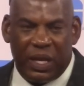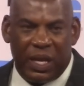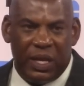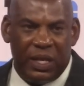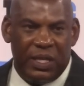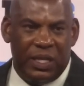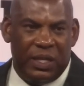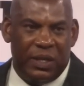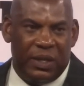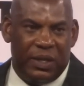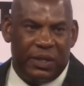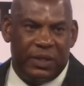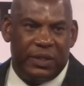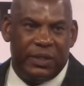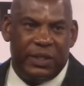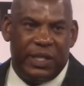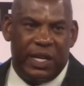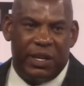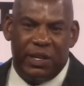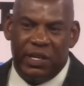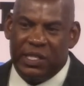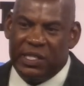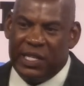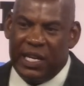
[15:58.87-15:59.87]
doing. You know,
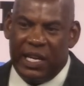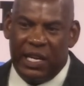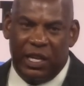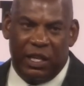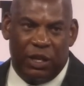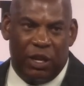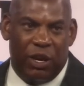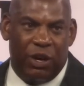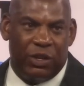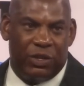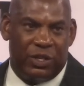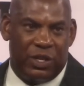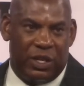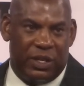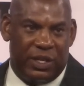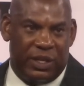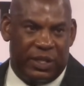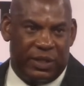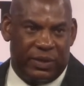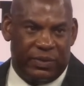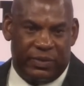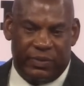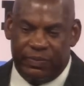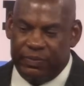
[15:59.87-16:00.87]
Darius had a long
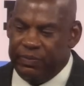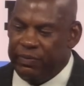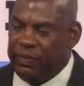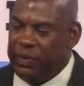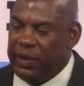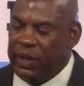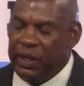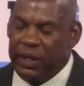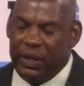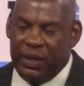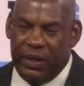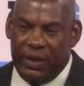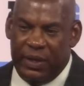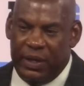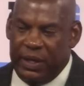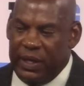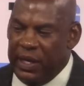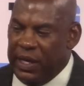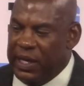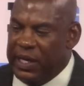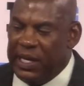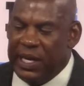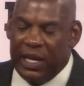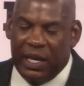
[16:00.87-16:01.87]
term.
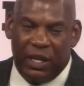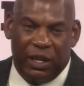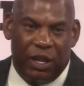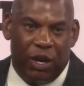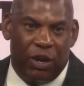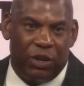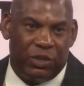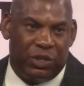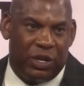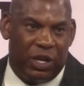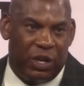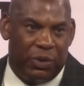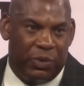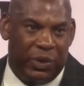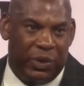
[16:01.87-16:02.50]
Yeah, he had a long term